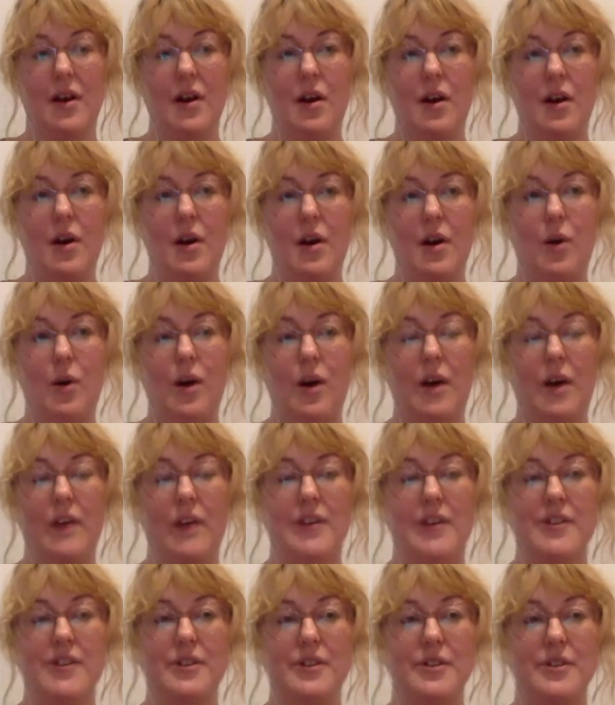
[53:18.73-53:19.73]
Well, there's
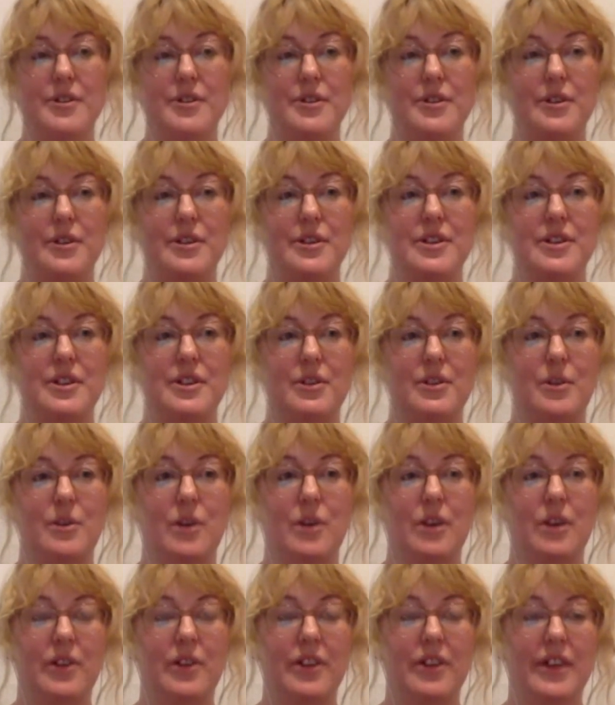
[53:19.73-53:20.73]
also this
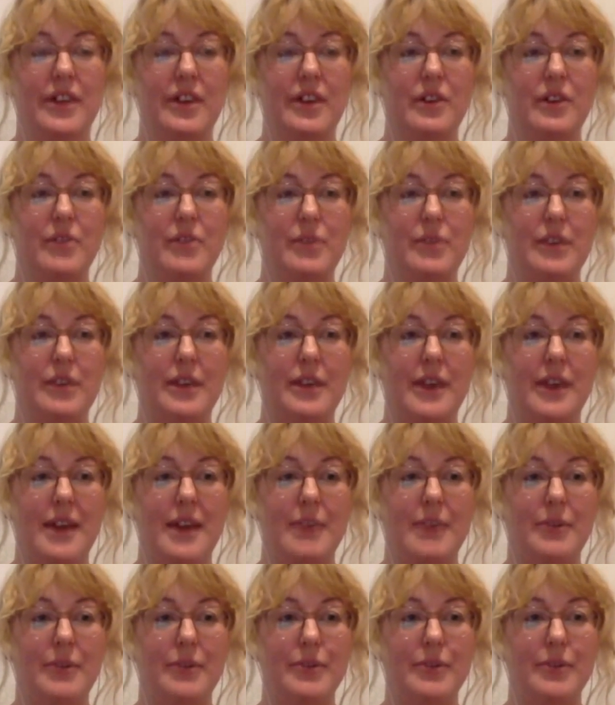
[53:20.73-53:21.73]
quality of being
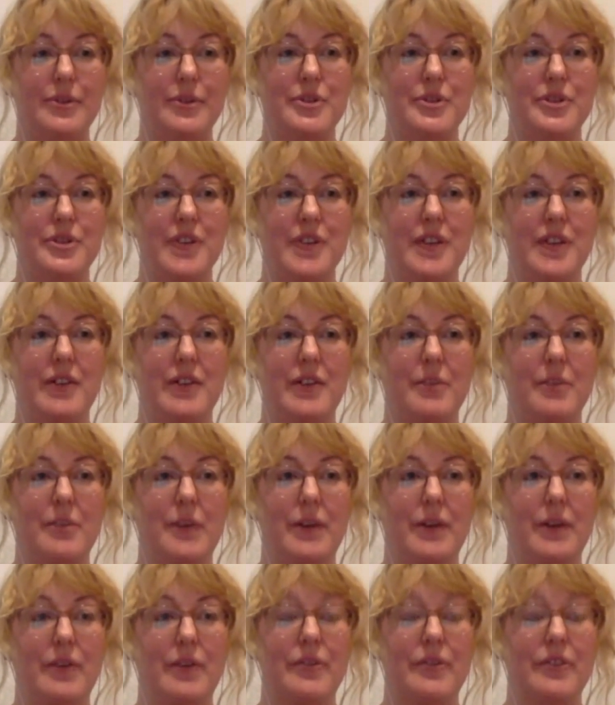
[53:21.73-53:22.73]
able to share
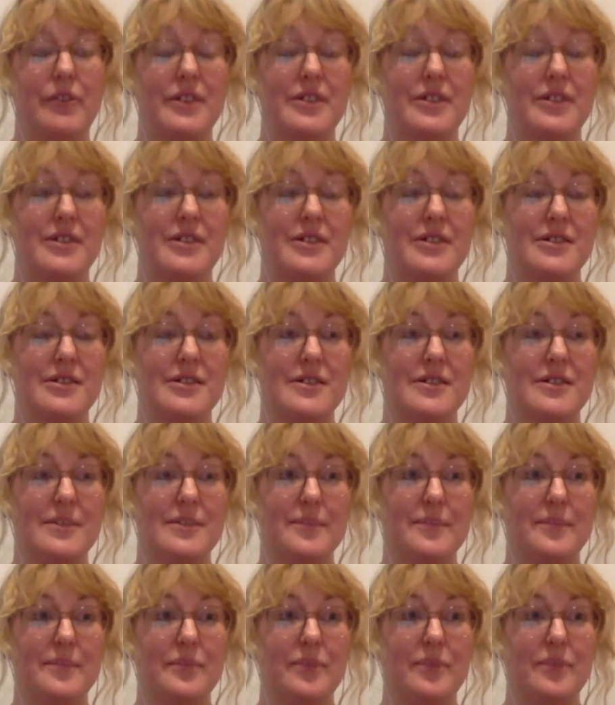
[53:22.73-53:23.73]
about, for instance,
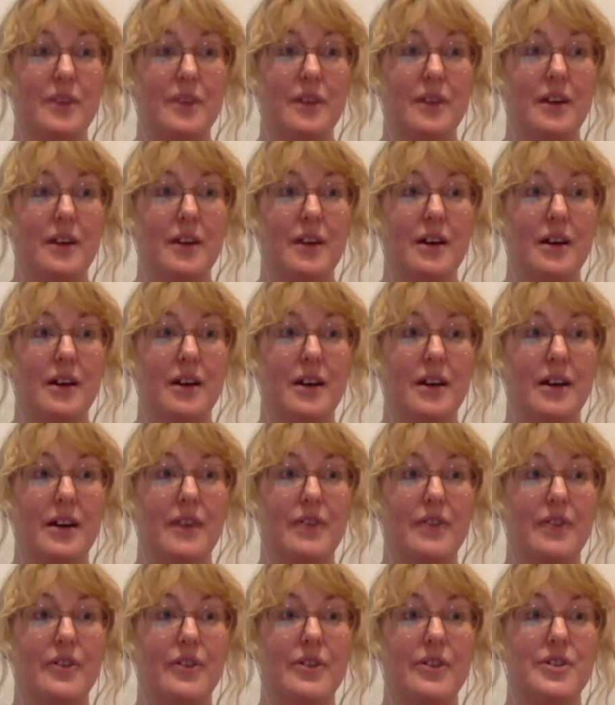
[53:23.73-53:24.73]
if
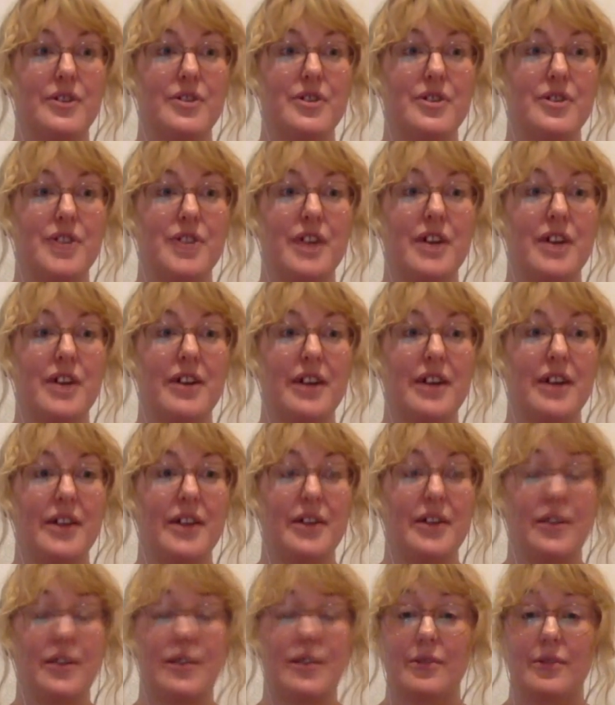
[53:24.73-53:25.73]
you can share that
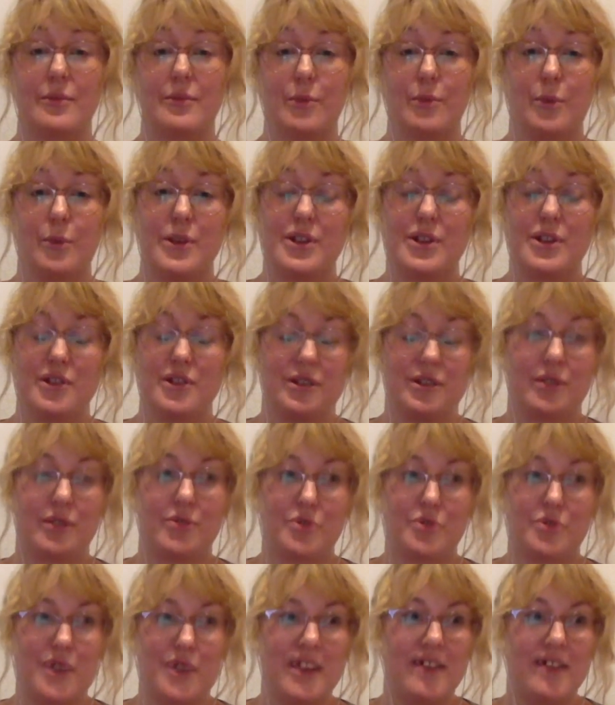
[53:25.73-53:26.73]
which is a
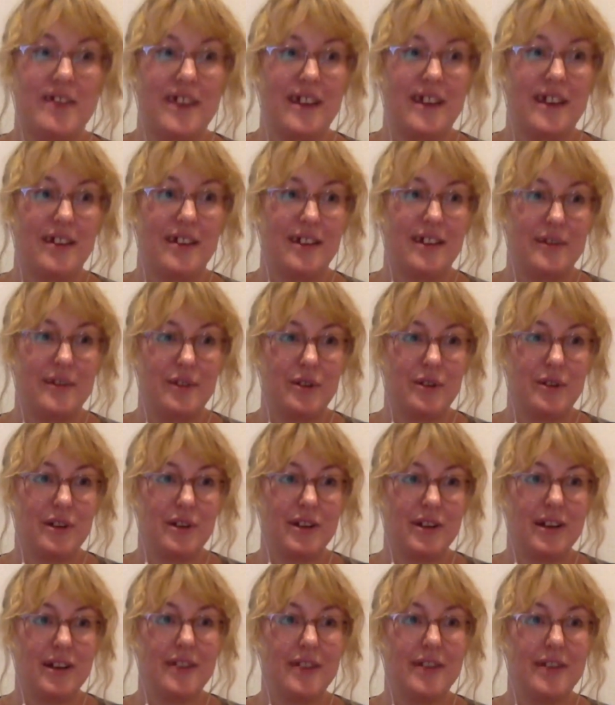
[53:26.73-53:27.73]
great thing if you can
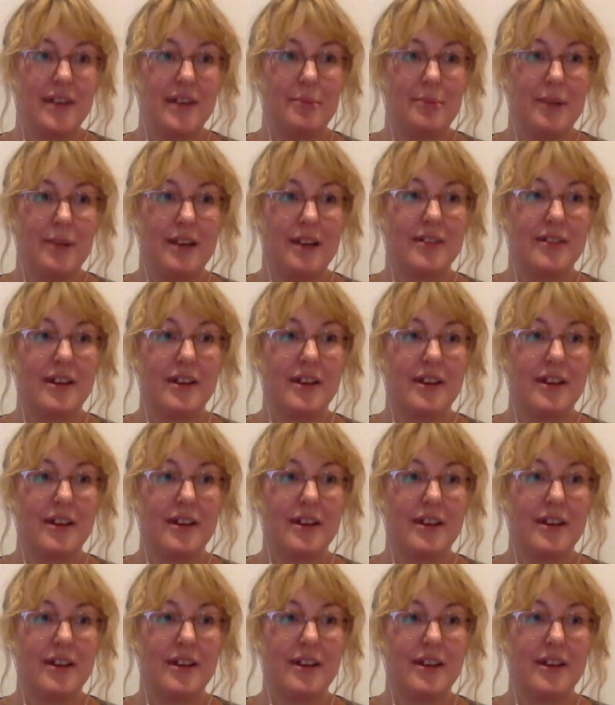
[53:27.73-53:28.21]
get to that place.